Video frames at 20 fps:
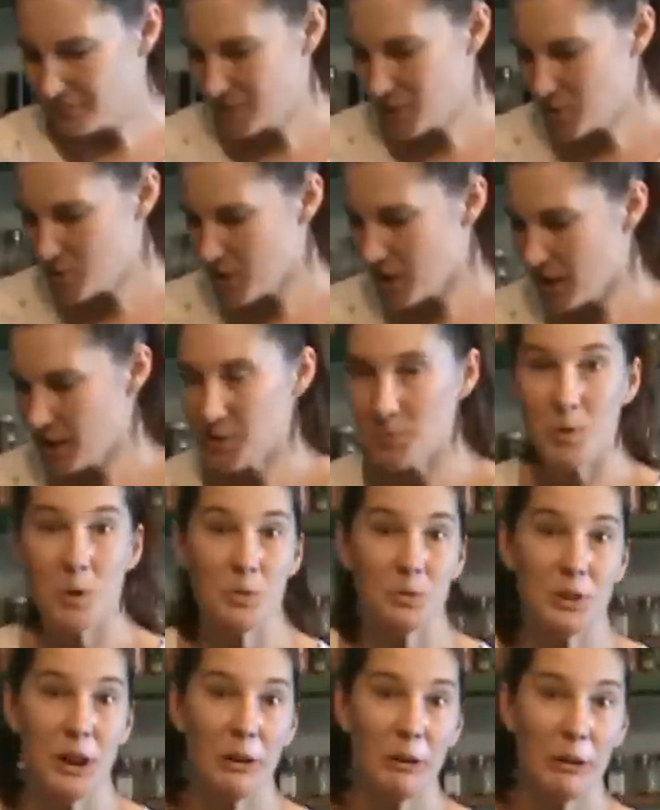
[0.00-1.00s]
You guys
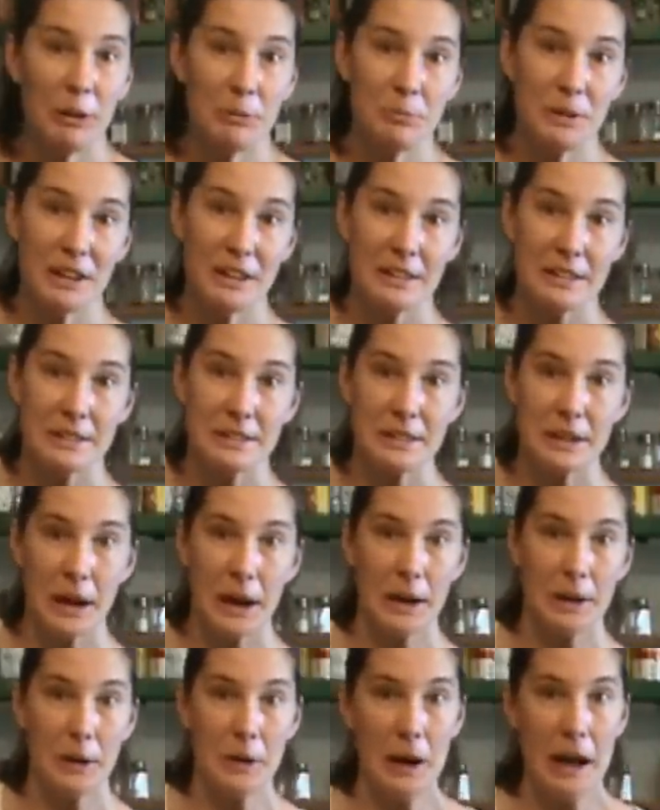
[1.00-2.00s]
won't know it because
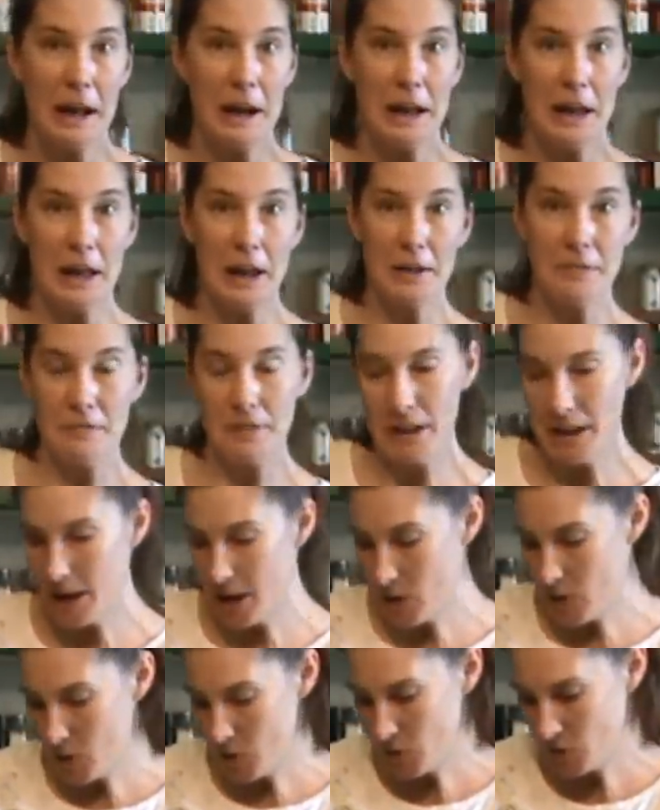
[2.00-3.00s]
I know how to edit
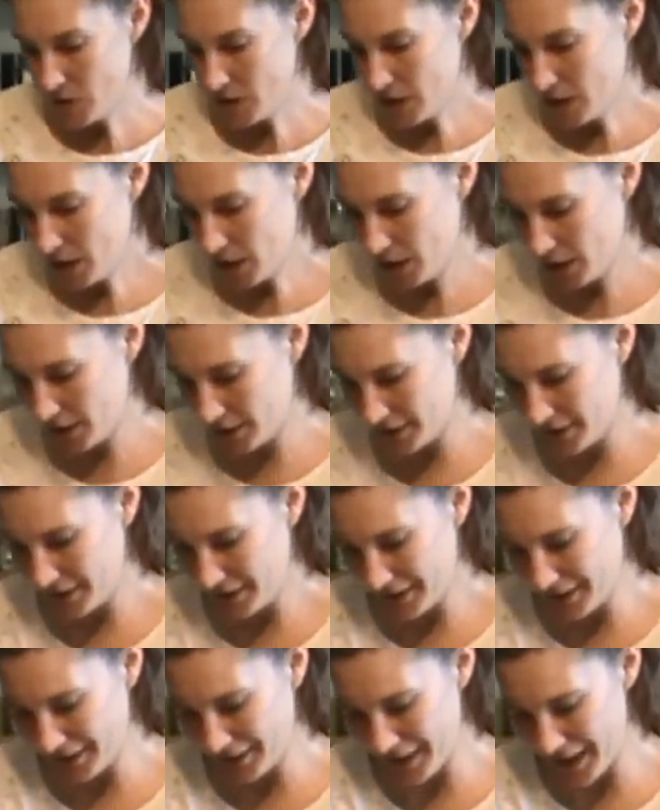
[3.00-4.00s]
videos,
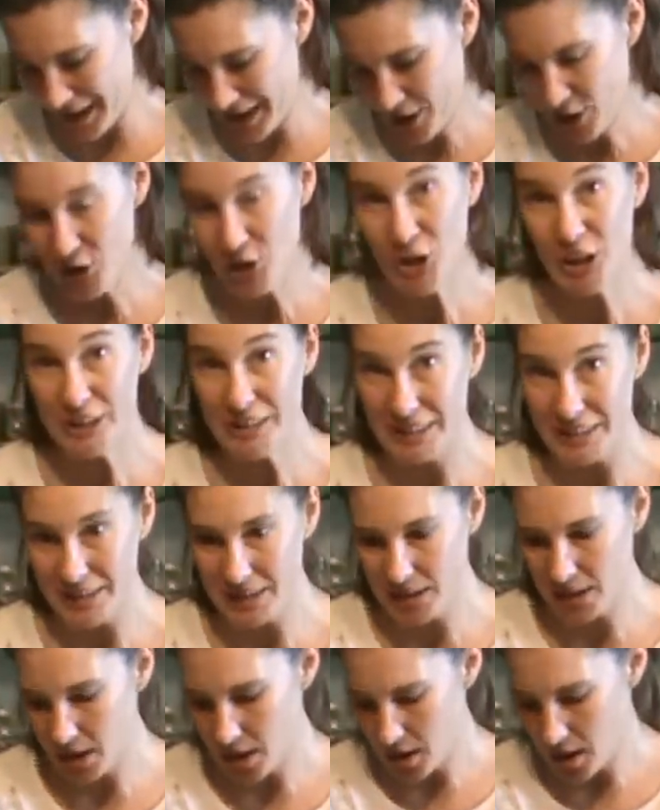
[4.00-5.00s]
thank
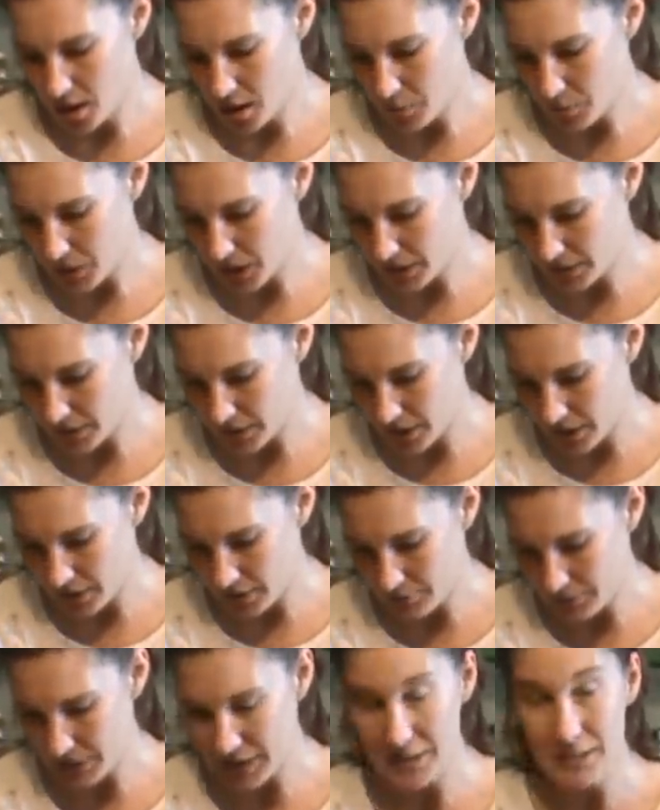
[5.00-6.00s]
goodness, but
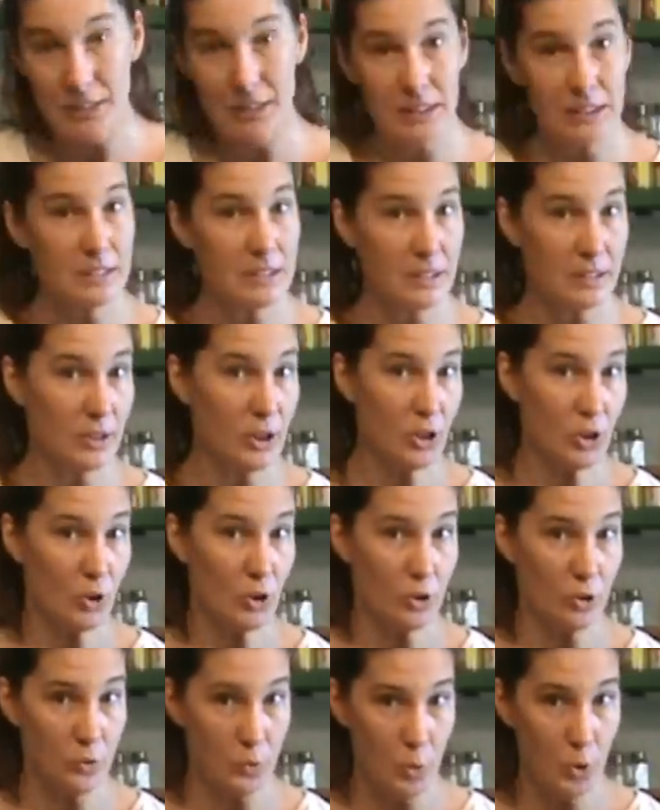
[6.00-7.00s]
this is the
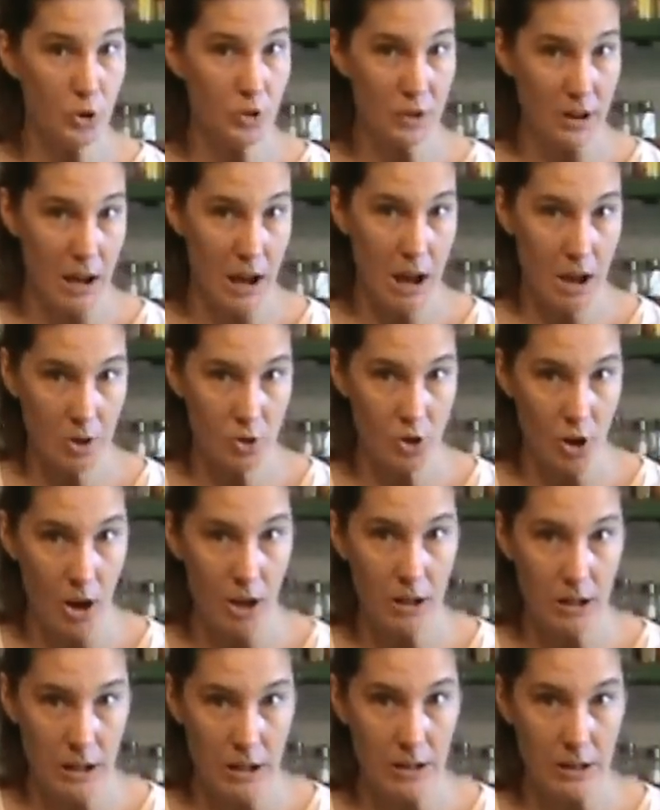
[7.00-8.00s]
third or fourth take
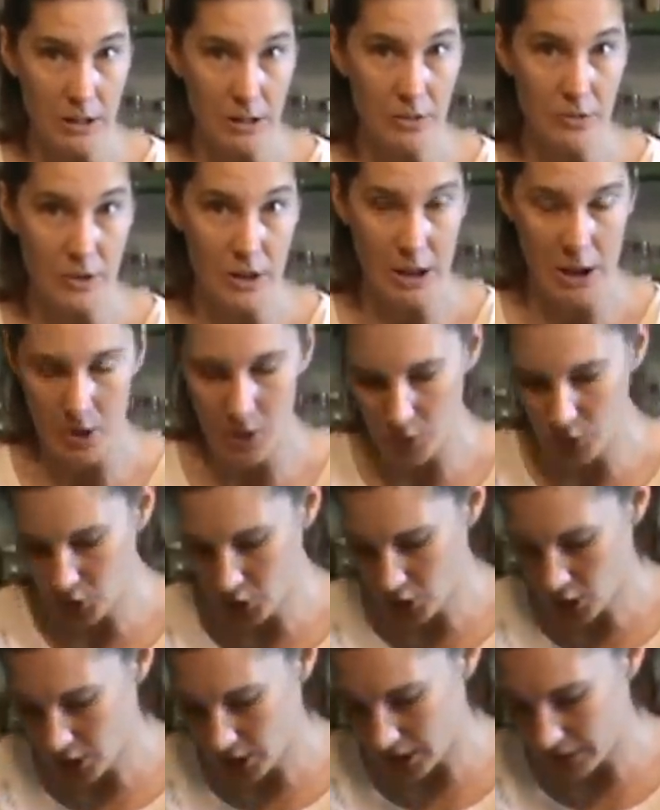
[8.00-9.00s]
trying to get this video
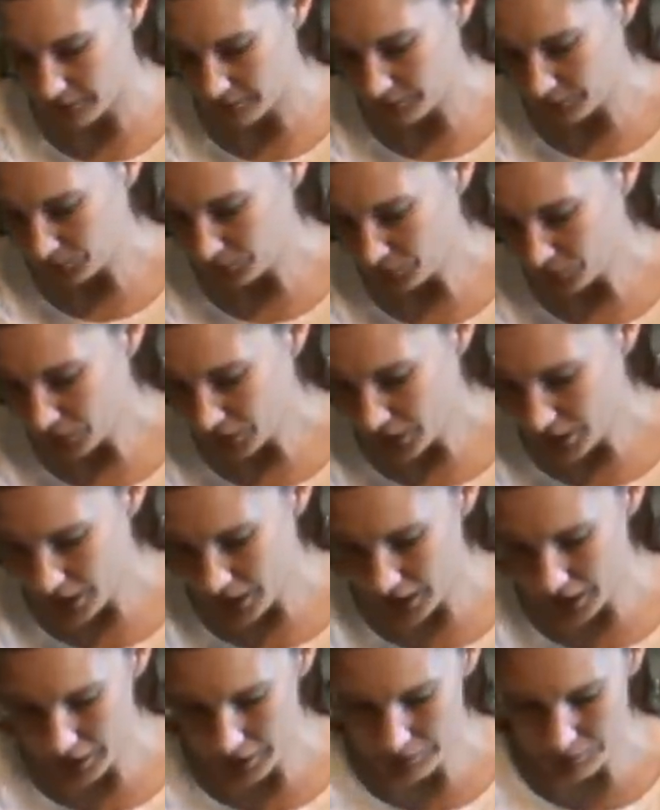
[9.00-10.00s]
started.
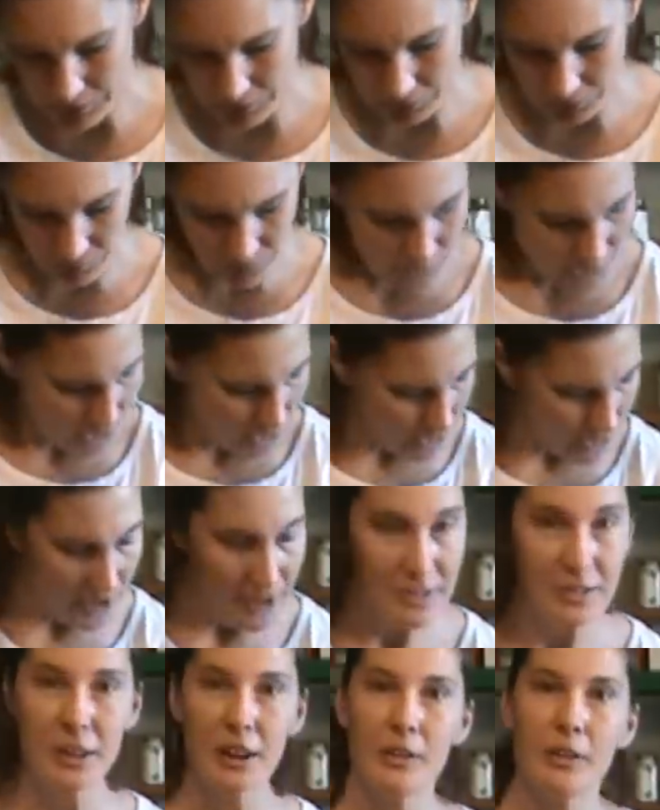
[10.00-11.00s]
You
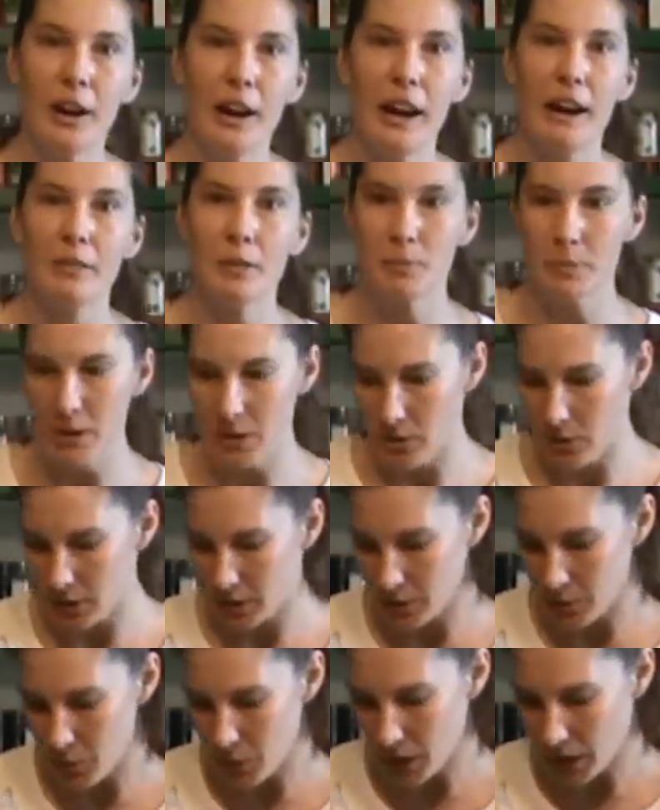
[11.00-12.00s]
guys know I haven't been on
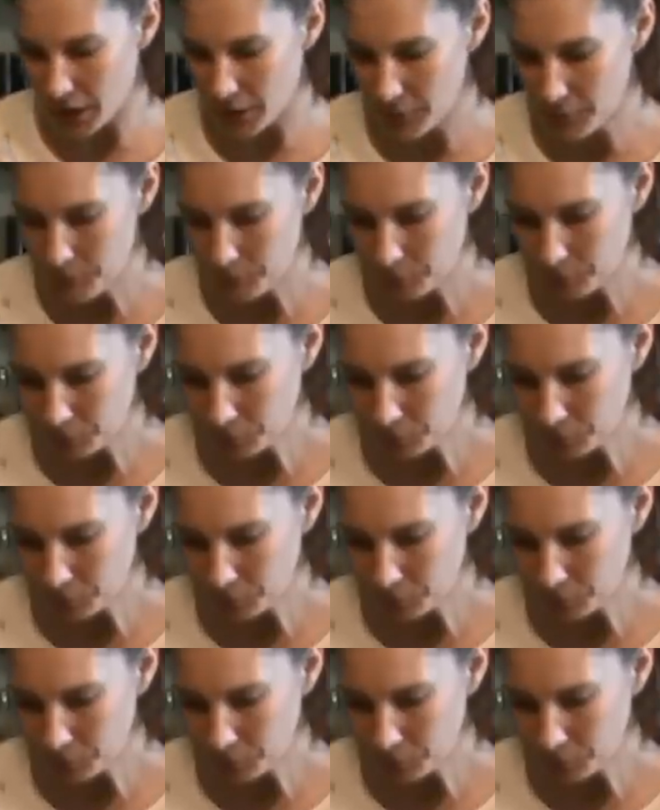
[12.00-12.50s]
in a while,